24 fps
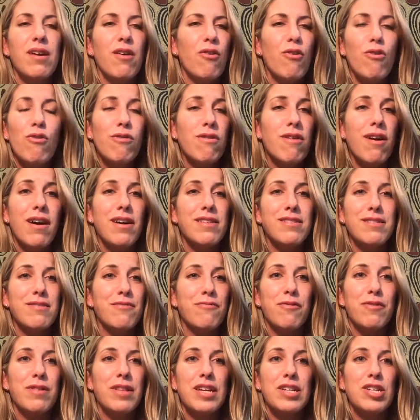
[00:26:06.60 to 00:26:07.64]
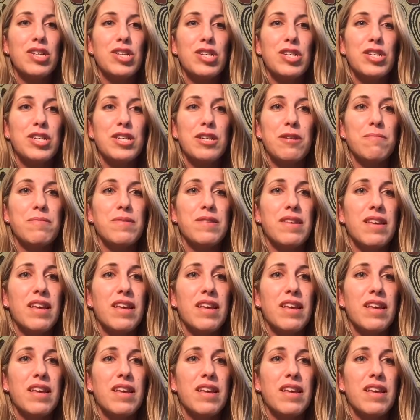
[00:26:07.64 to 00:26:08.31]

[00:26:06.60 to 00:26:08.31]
all kinds of relationships.